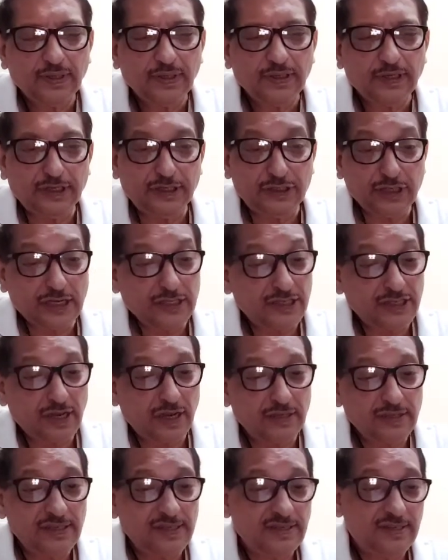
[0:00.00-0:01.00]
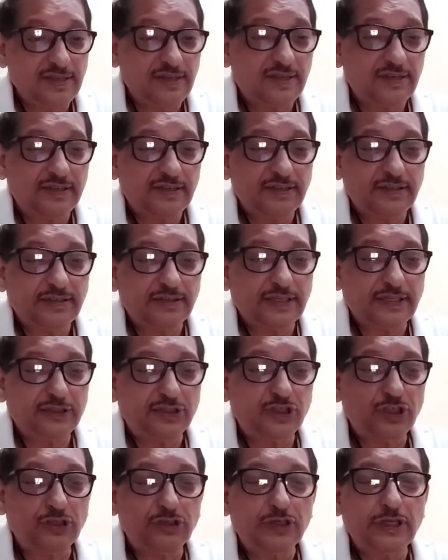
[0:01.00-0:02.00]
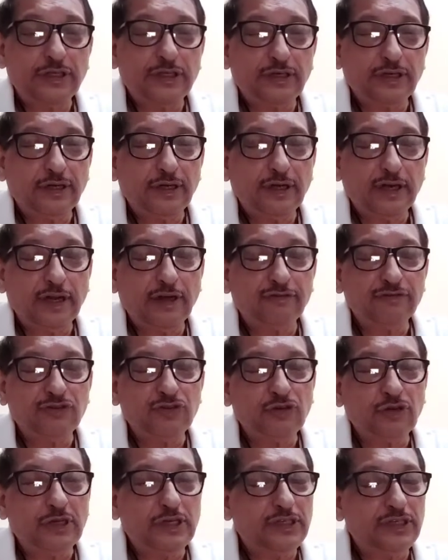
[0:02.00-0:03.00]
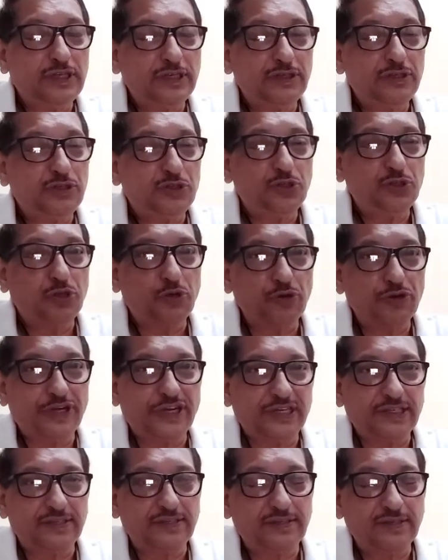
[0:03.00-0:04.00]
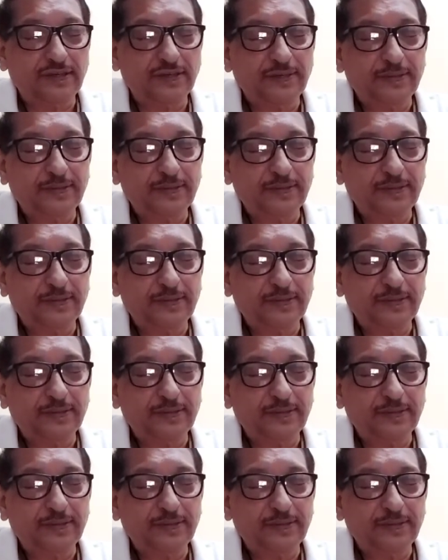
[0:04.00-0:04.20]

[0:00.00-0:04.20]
He tells us that children love to listen to stories.